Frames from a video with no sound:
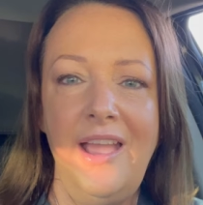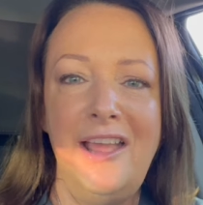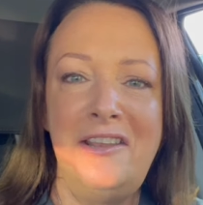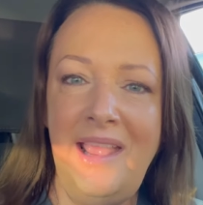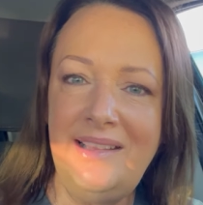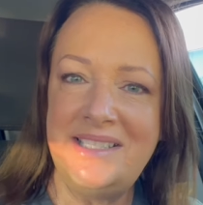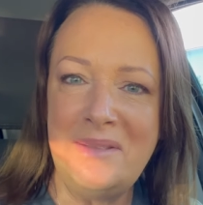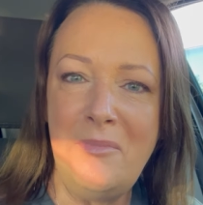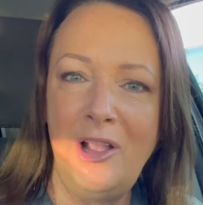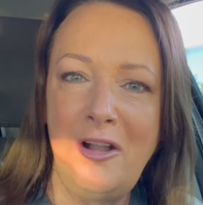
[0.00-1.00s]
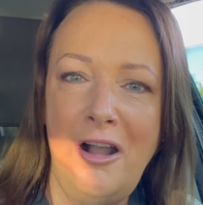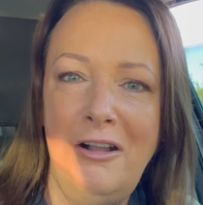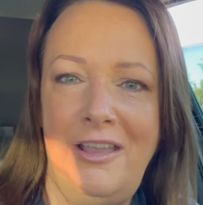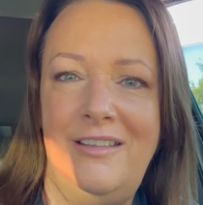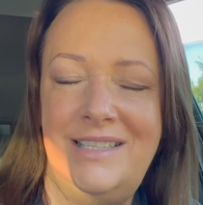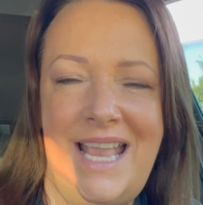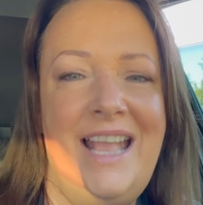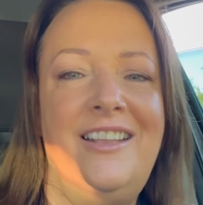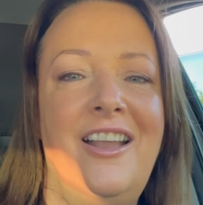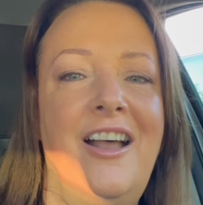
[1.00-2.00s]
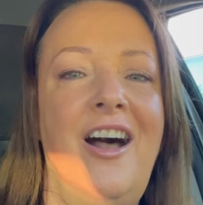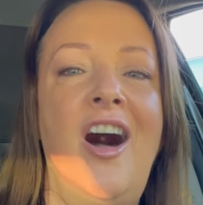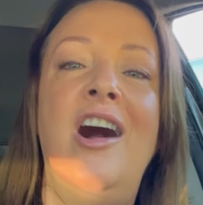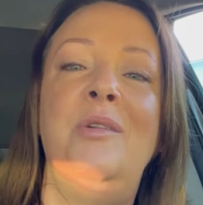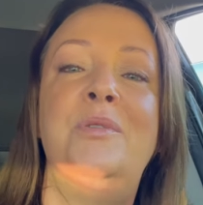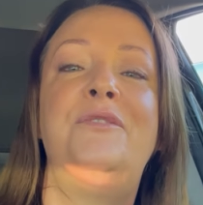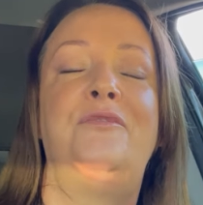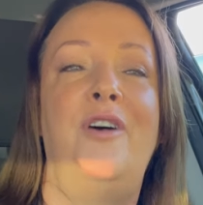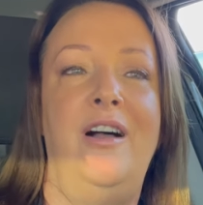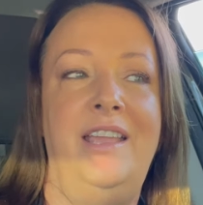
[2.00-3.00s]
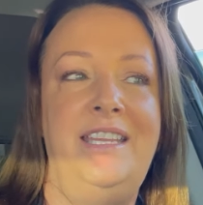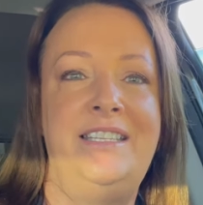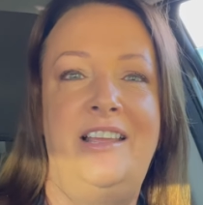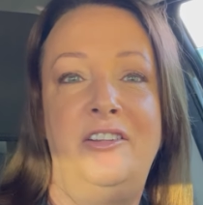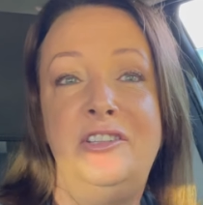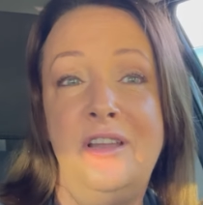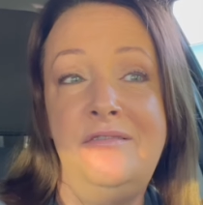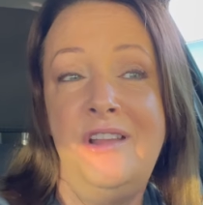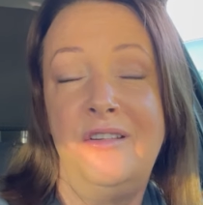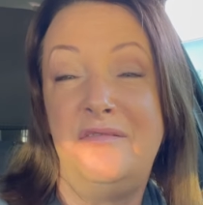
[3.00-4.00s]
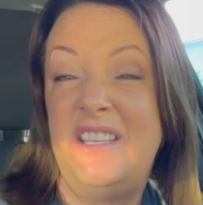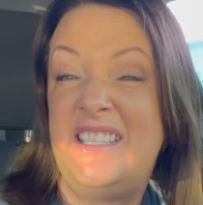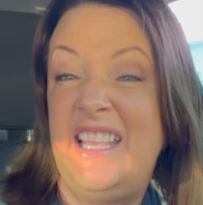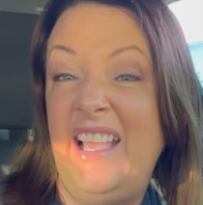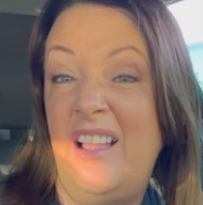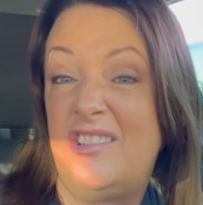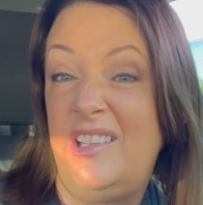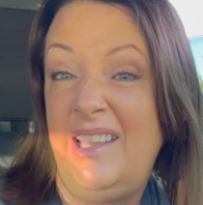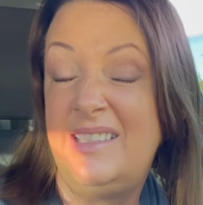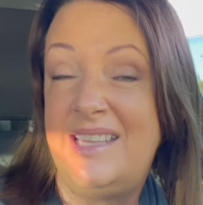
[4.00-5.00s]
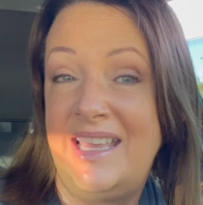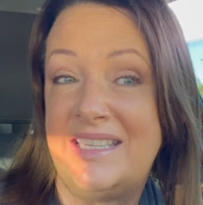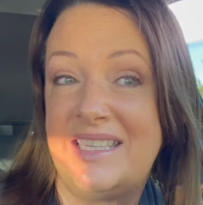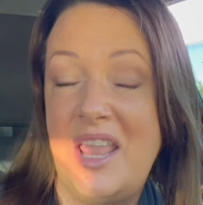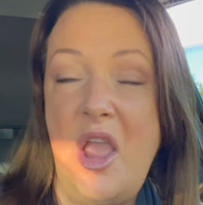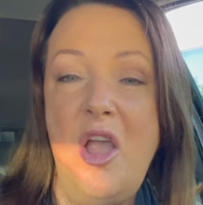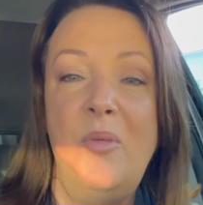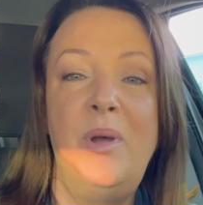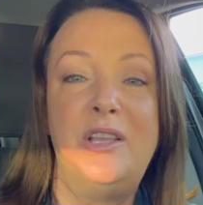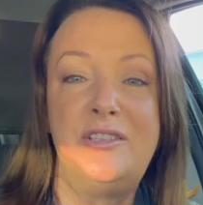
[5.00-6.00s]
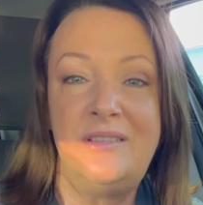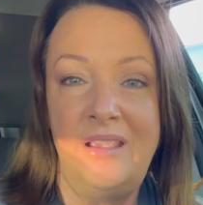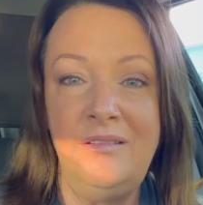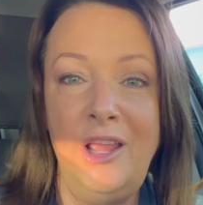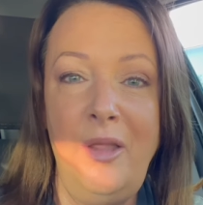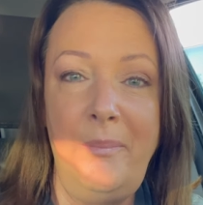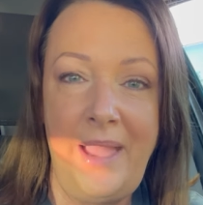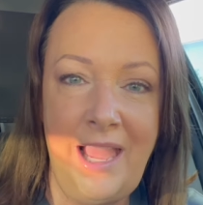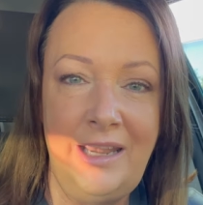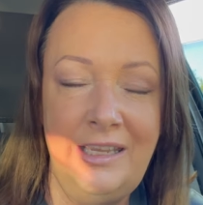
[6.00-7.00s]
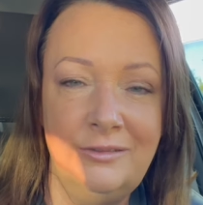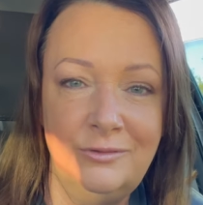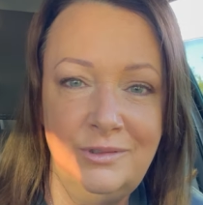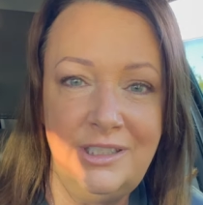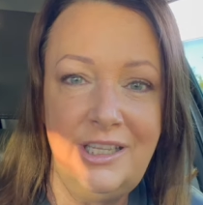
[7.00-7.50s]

Next in my cargo tanker, I would find, and I don't know if this thing actually exists, but a solar panelled